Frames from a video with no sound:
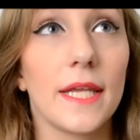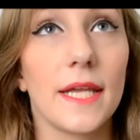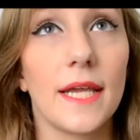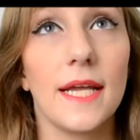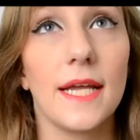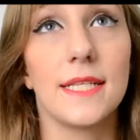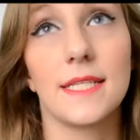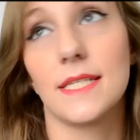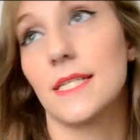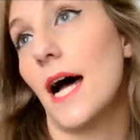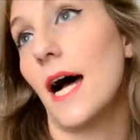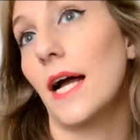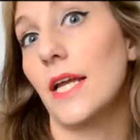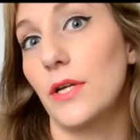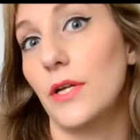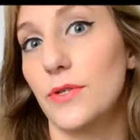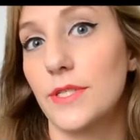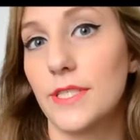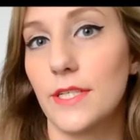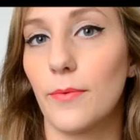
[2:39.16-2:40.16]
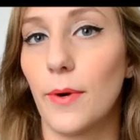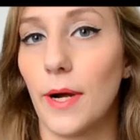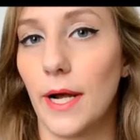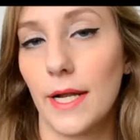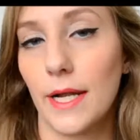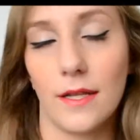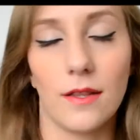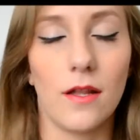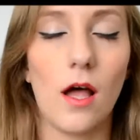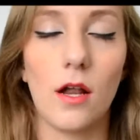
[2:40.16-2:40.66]
is not used to
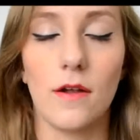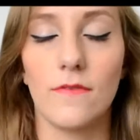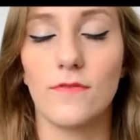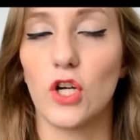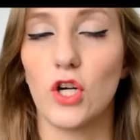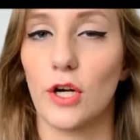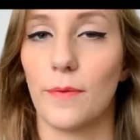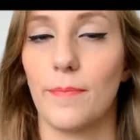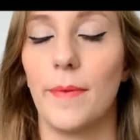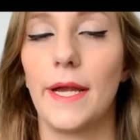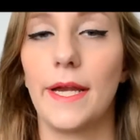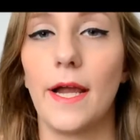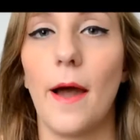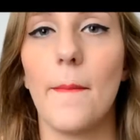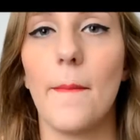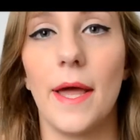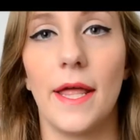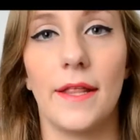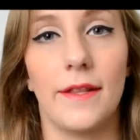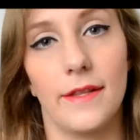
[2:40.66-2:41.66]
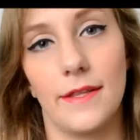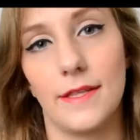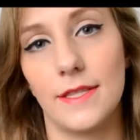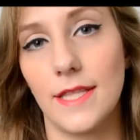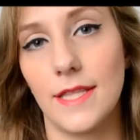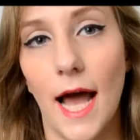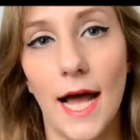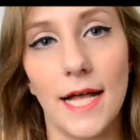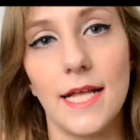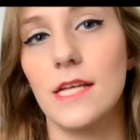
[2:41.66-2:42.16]
wearing a lot of dark makeup. And
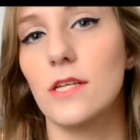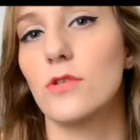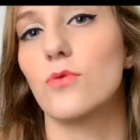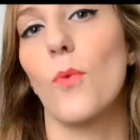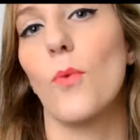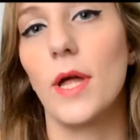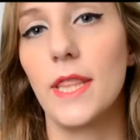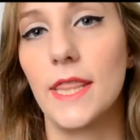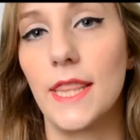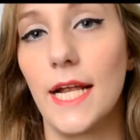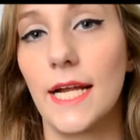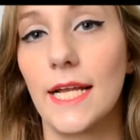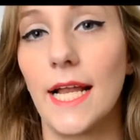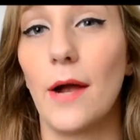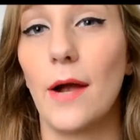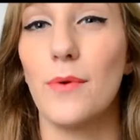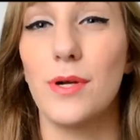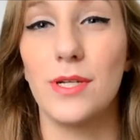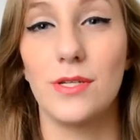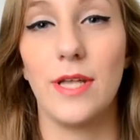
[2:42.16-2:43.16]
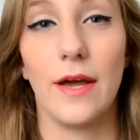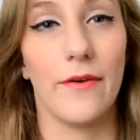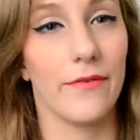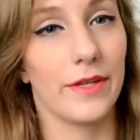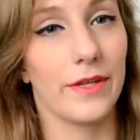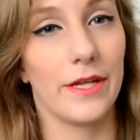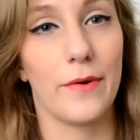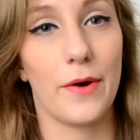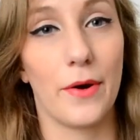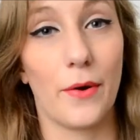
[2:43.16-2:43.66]
that is one thing that I would
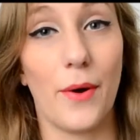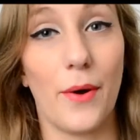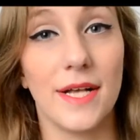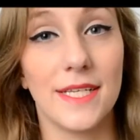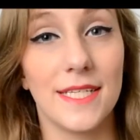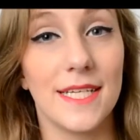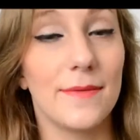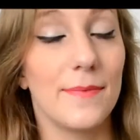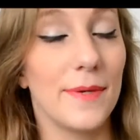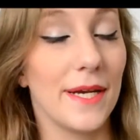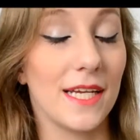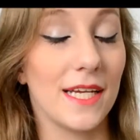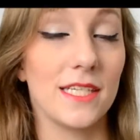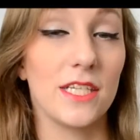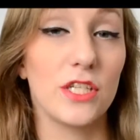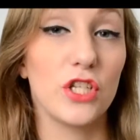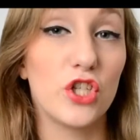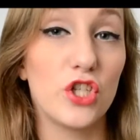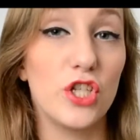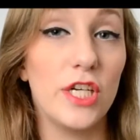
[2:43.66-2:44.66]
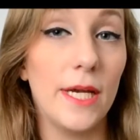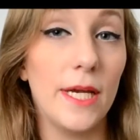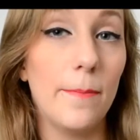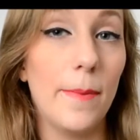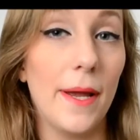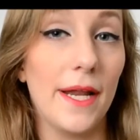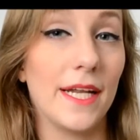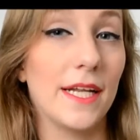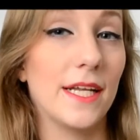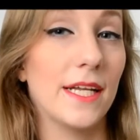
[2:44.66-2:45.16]
definitely request, is because it's cheap
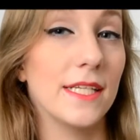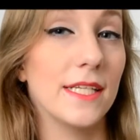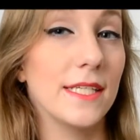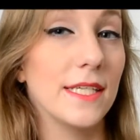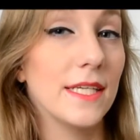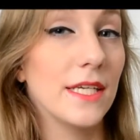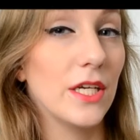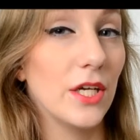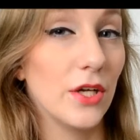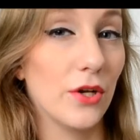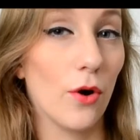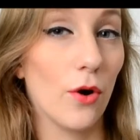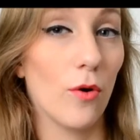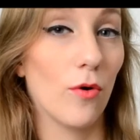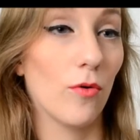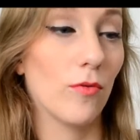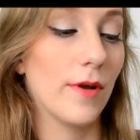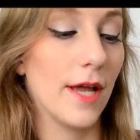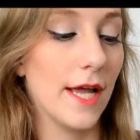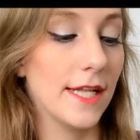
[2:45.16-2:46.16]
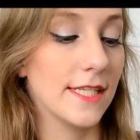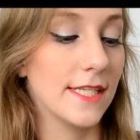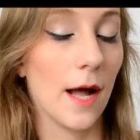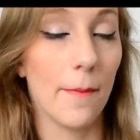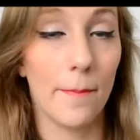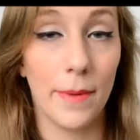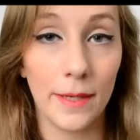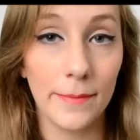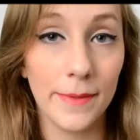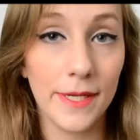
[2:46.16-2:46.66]
and it, you know, it's
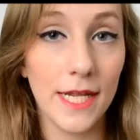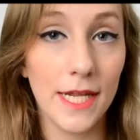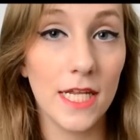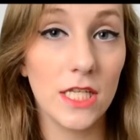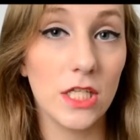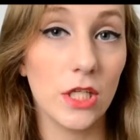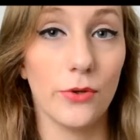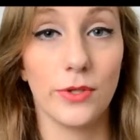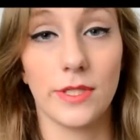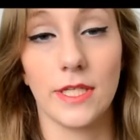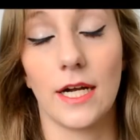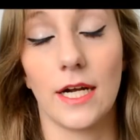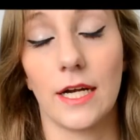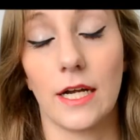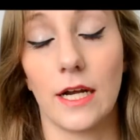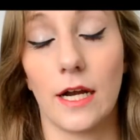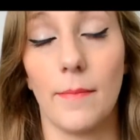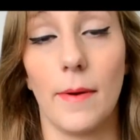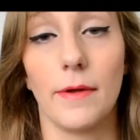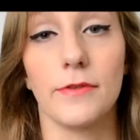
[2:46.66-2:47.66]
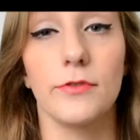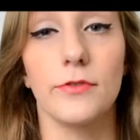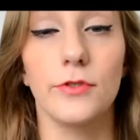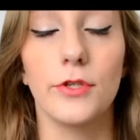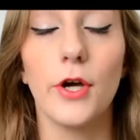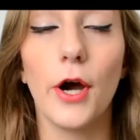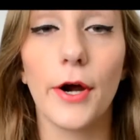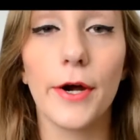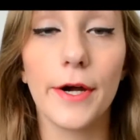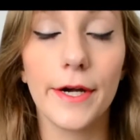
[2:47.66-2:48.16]
not pigmented, so it's not going to come out too
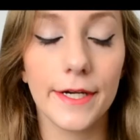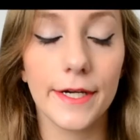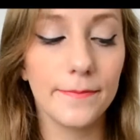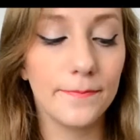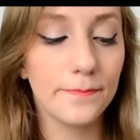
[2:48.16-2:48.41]
dark.